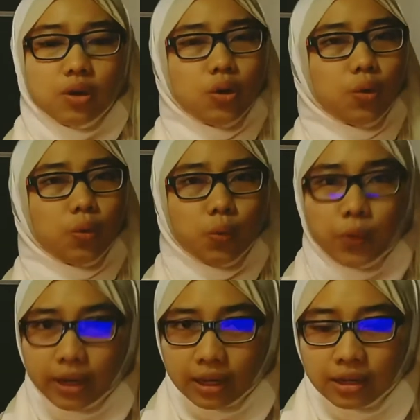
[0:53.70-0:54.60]

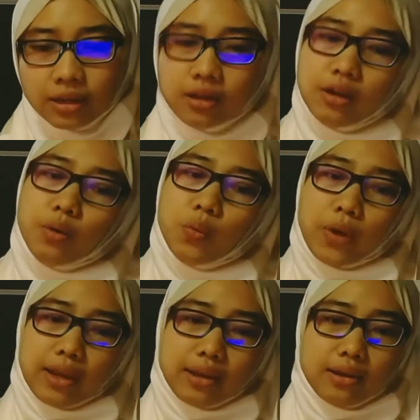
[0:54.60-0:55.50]
we, wait,
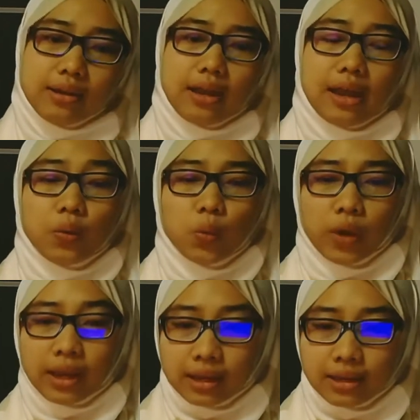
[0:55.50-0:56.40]
and way
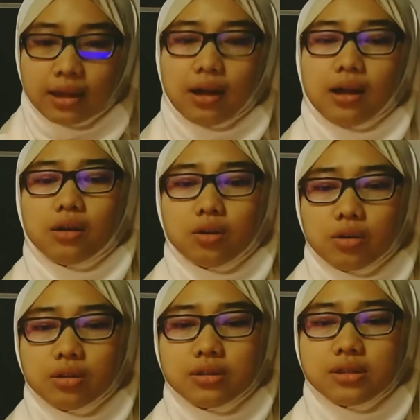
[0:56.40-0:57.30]
are all
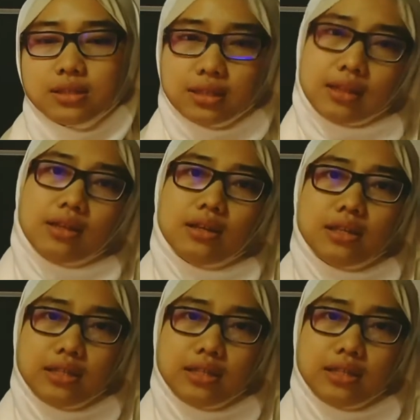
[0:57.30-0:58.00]
same.